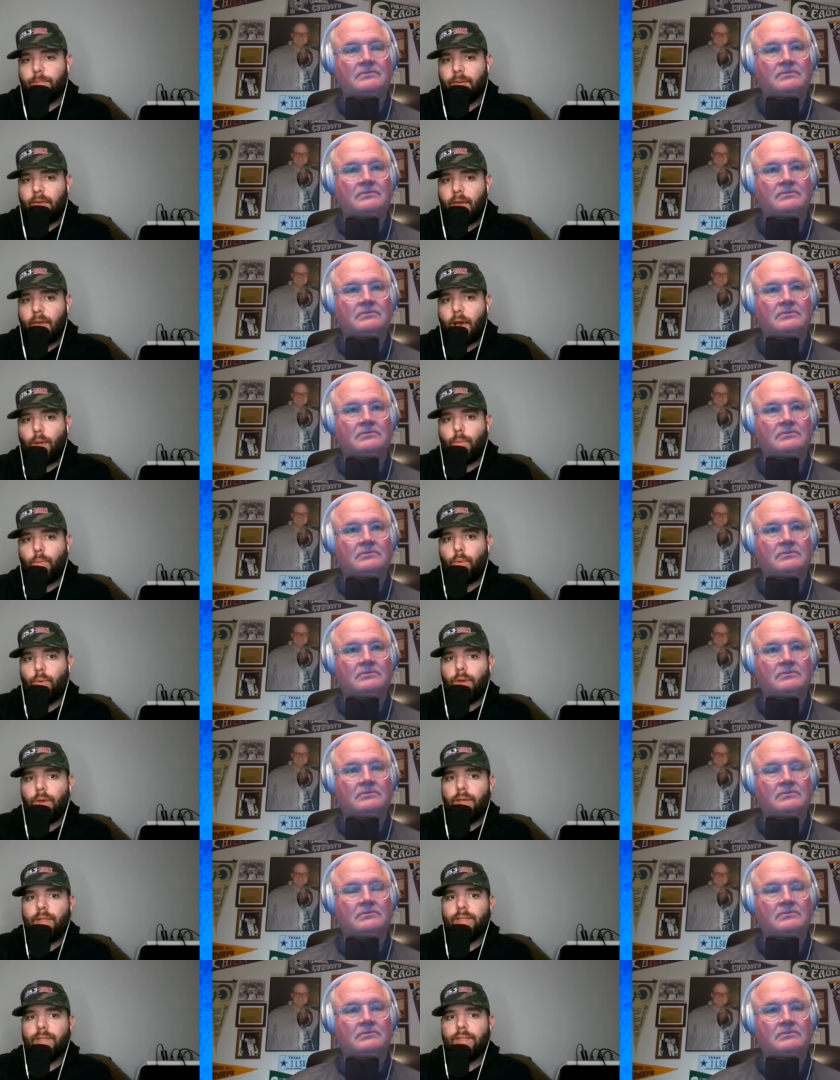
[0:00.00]
Speaker 1: the
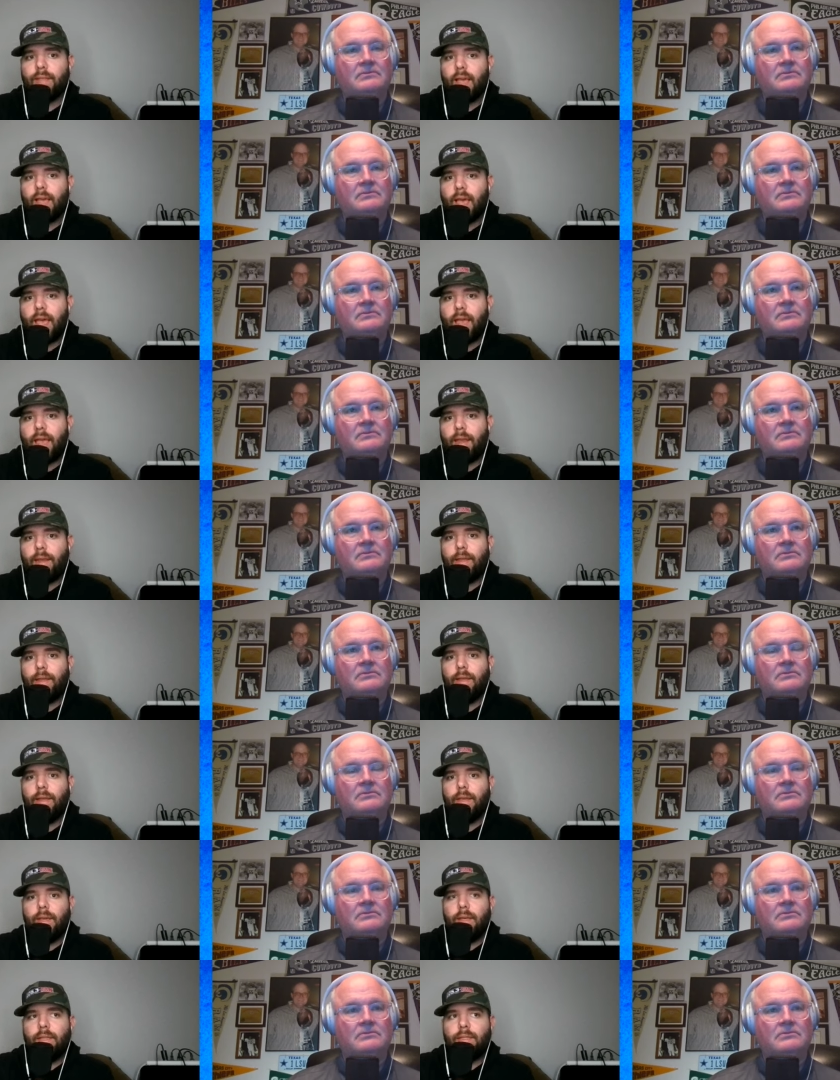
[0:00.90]
Cowboys and
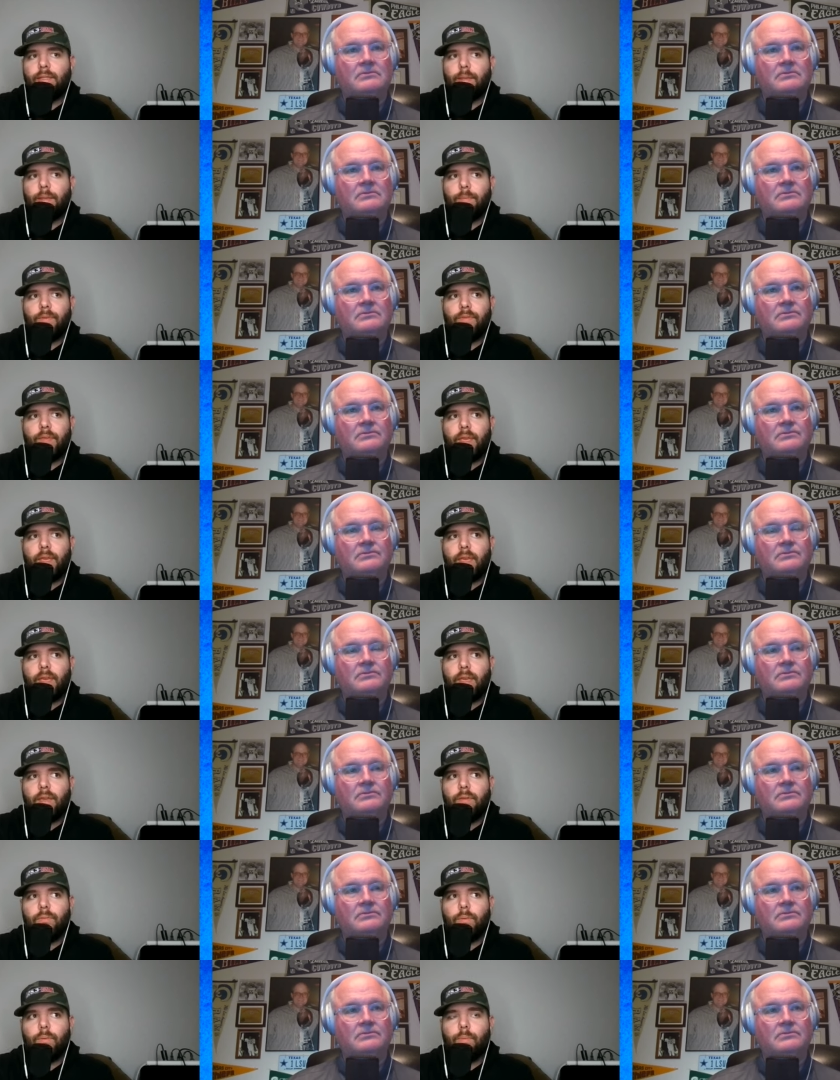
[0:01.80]
some of
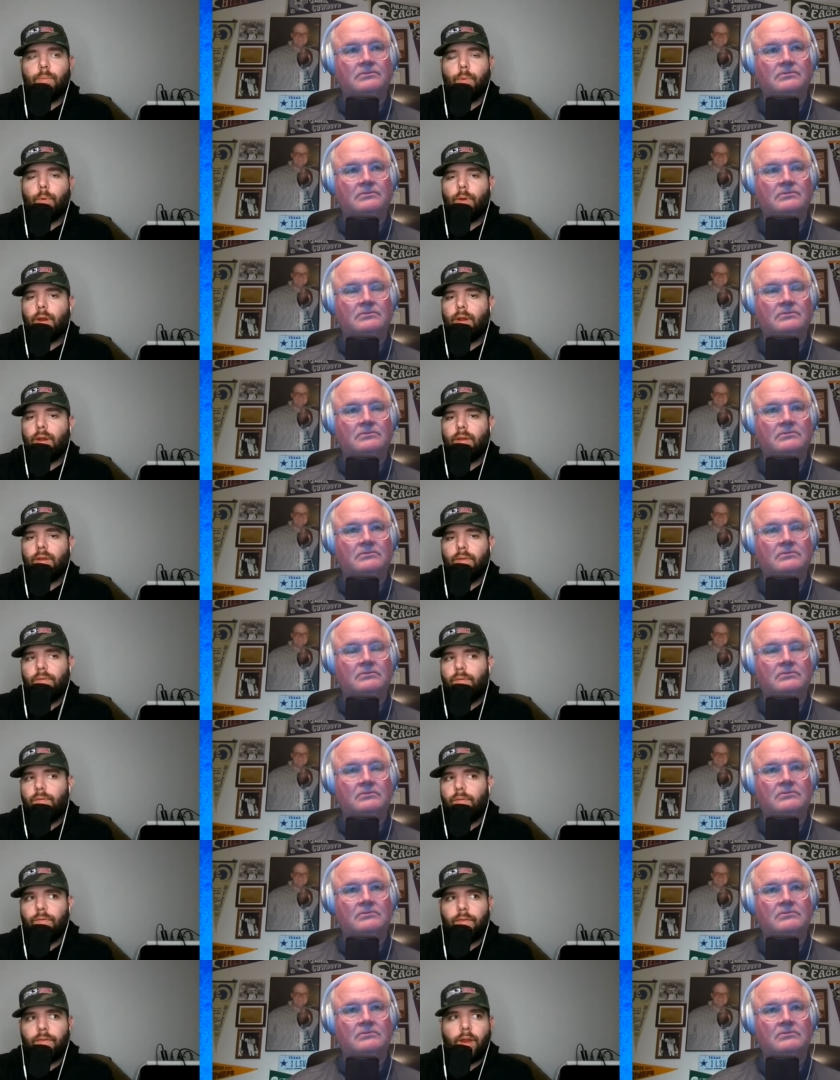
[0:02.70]
the reporting
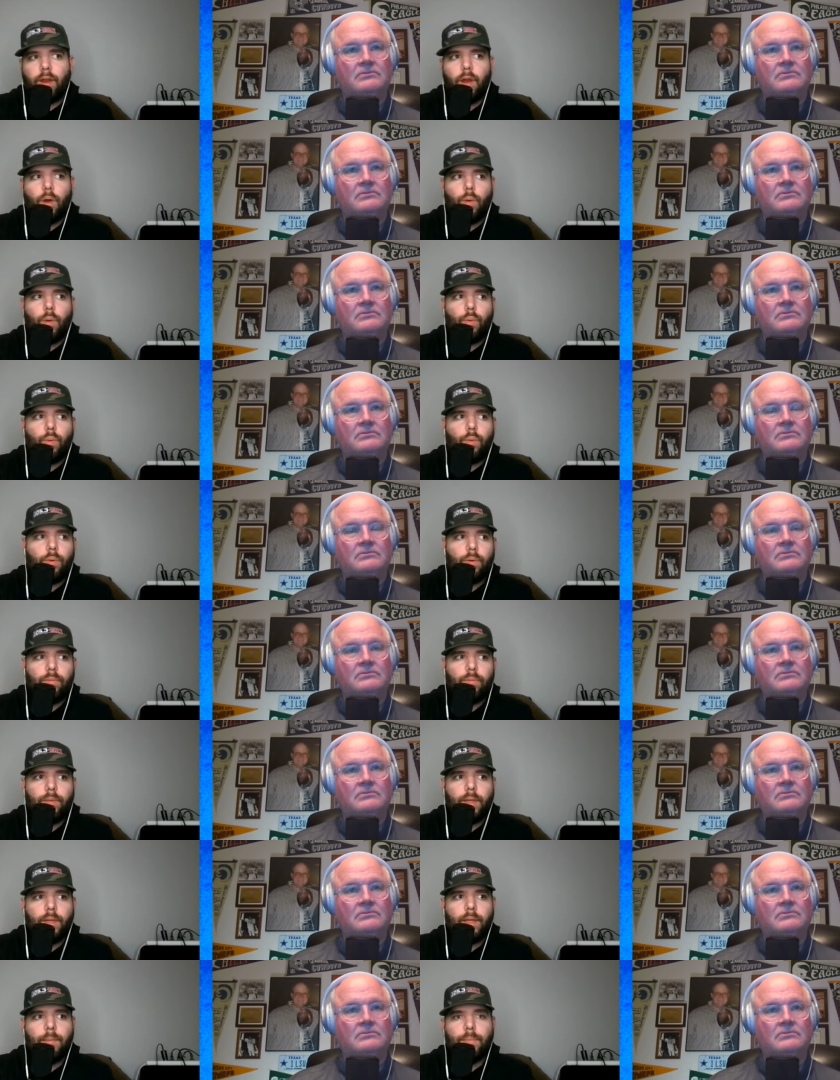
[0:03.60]
of you know
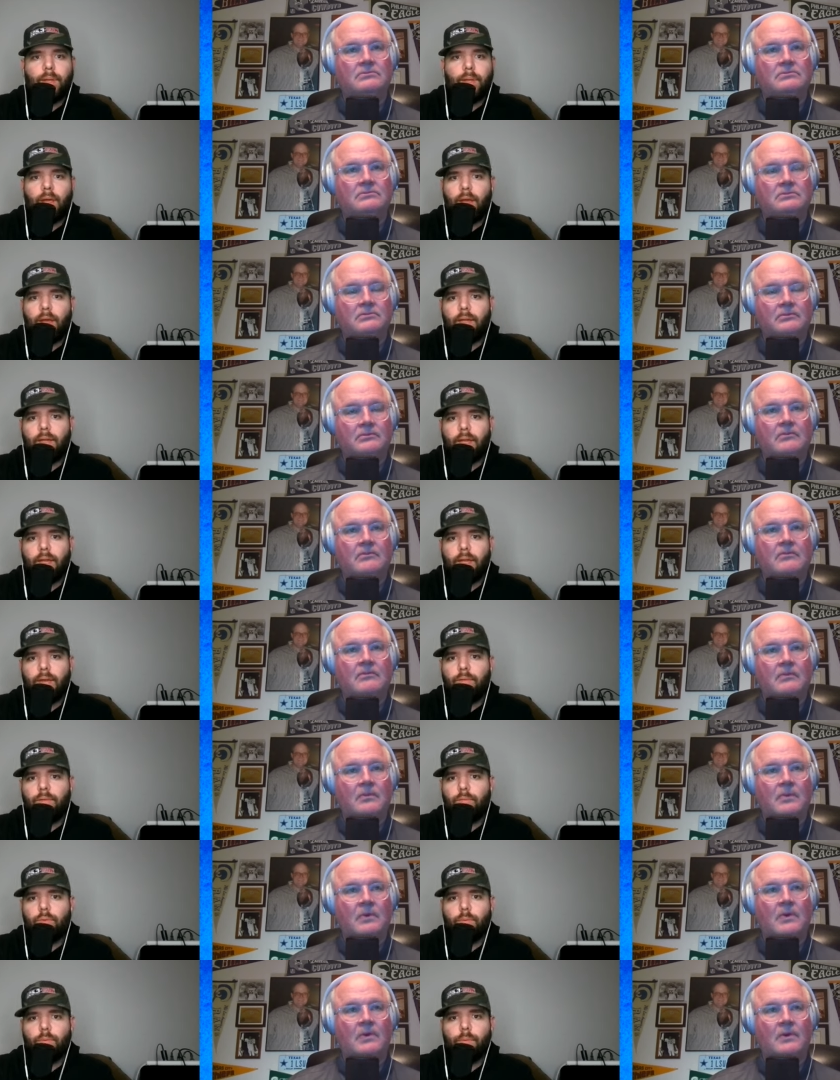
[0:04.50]
really plugged
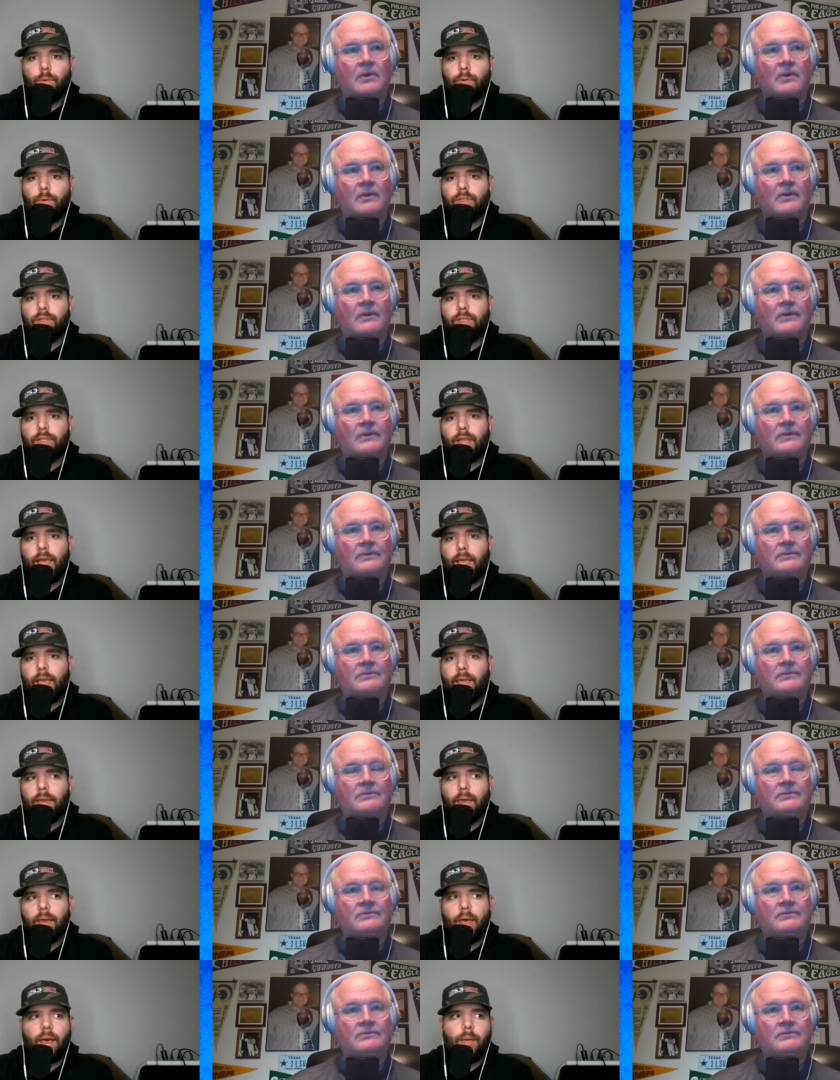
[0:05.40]
in reporters
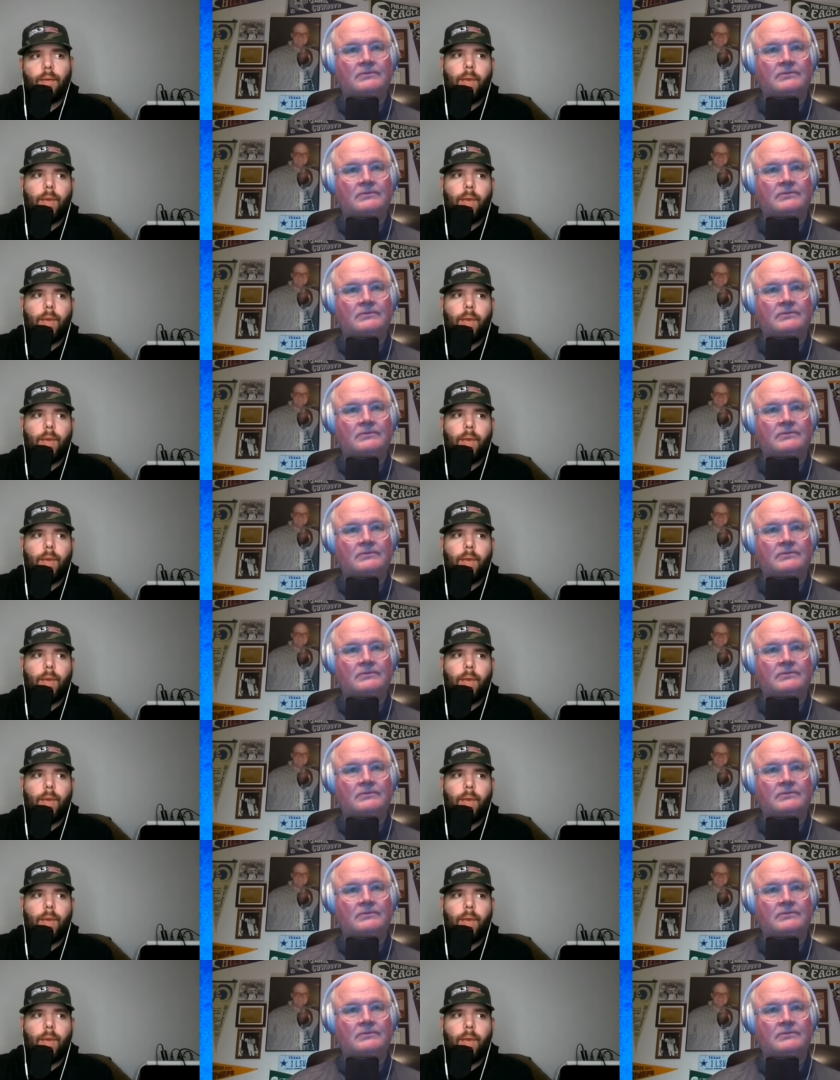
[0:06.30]
like uh,